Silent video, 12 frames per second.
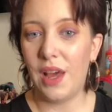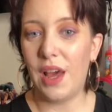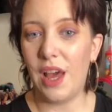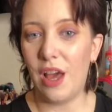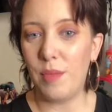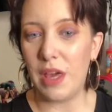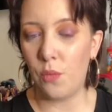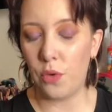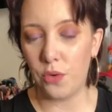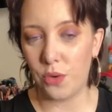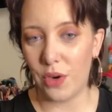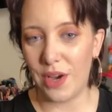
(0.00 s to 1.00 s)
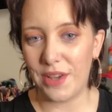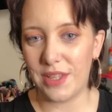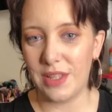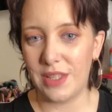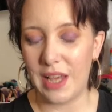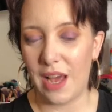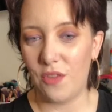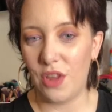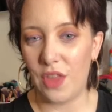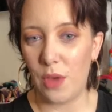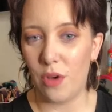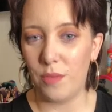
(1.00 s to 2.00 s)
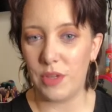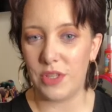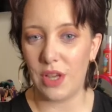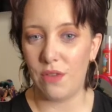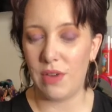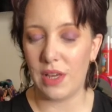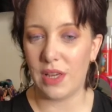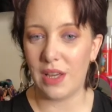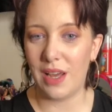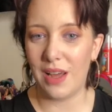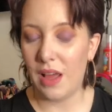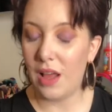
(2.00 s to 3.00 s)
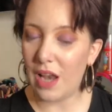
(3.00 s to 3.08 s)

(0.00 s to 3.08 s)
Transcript: It will quieten down and they won't be so regular.